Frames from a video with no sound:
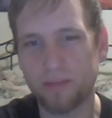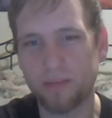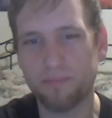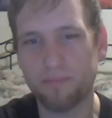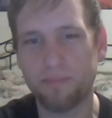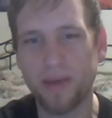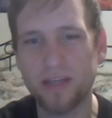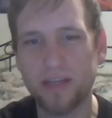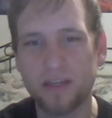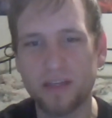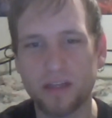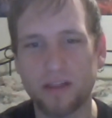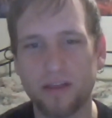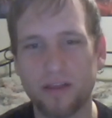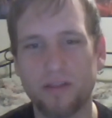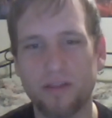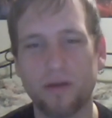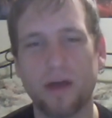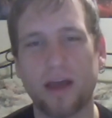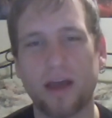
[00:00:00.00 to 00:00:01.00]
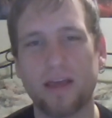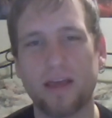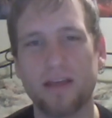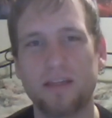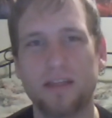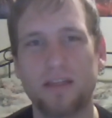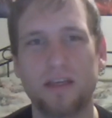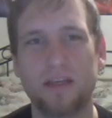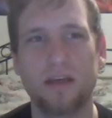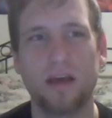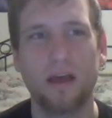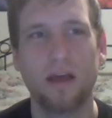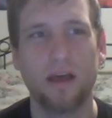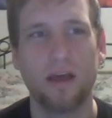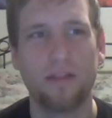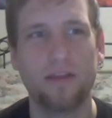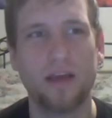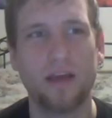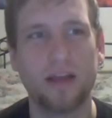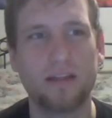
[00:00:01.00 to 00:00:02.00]
basically. I guess the
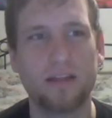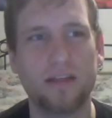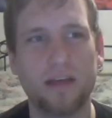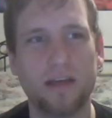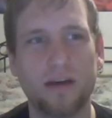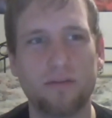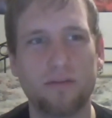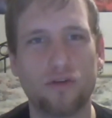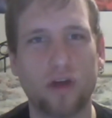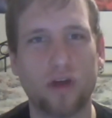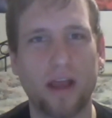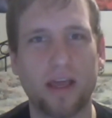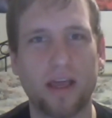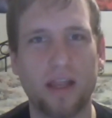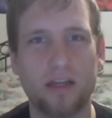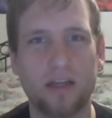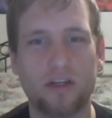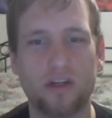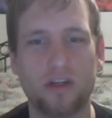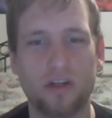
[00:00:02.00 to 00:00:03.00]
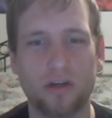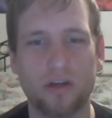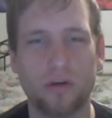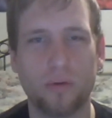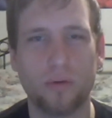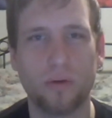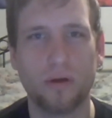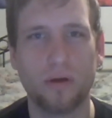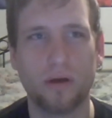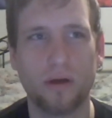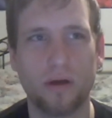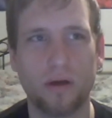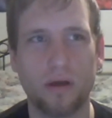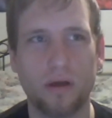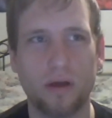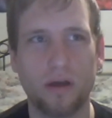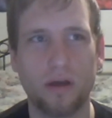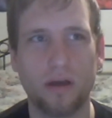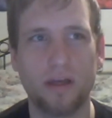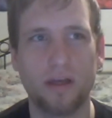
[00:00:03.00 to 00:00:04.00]
idea of Dragon Age 2
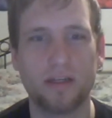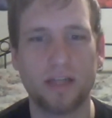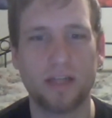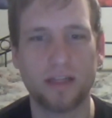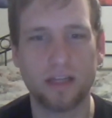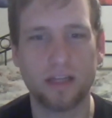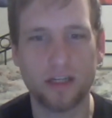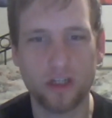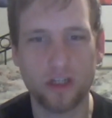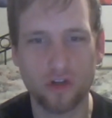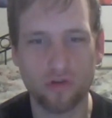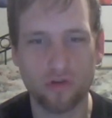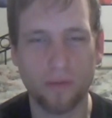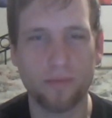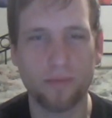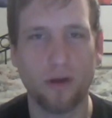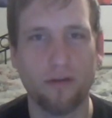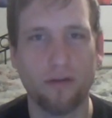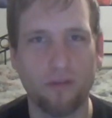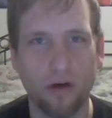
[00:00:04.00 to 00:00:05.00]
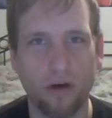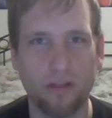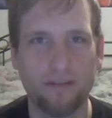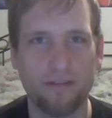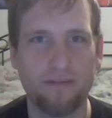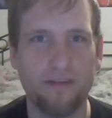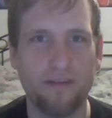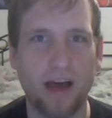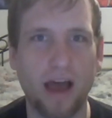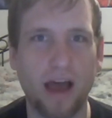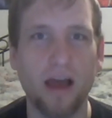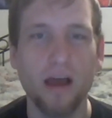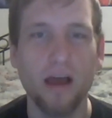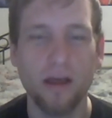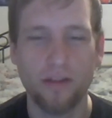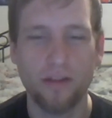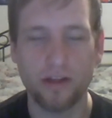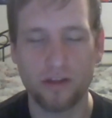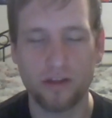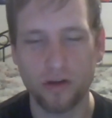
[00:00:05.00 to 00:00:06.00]
is that they stripped off all the fat.
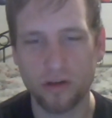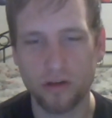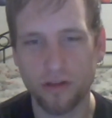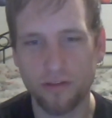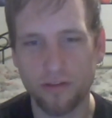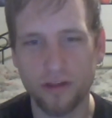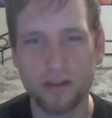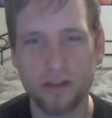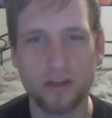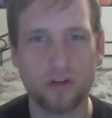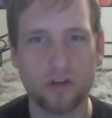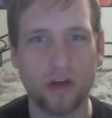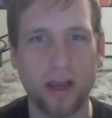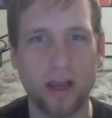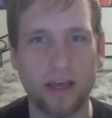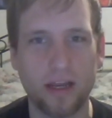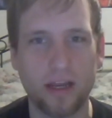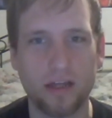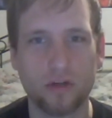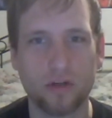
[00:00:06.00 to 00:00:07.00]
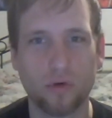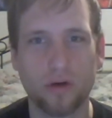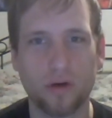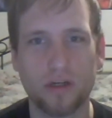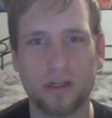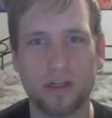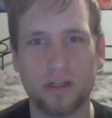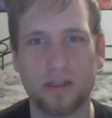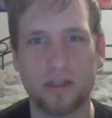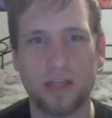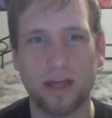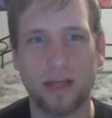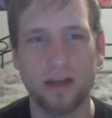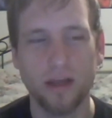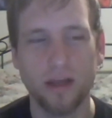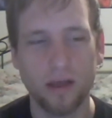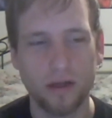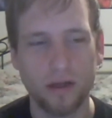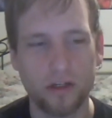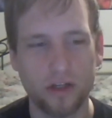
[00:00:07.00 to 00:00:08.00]
They took the things in Dragon Age Origins that
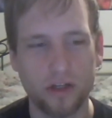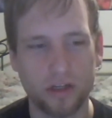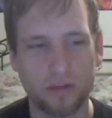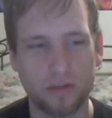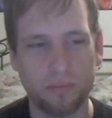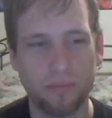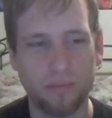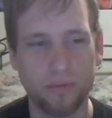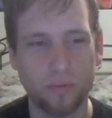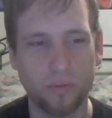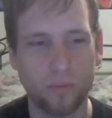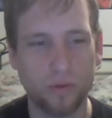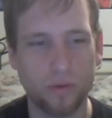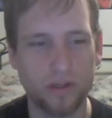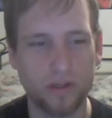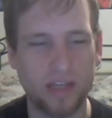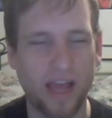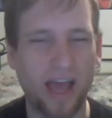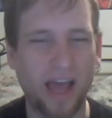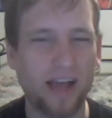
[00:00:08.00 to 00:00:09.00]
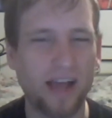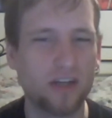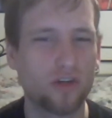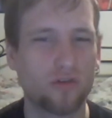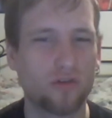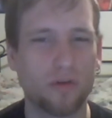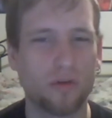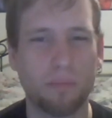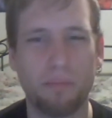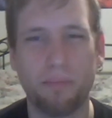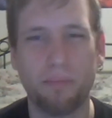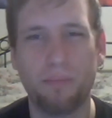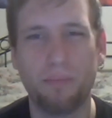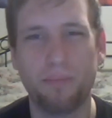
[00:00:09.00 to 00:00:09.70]
just was extra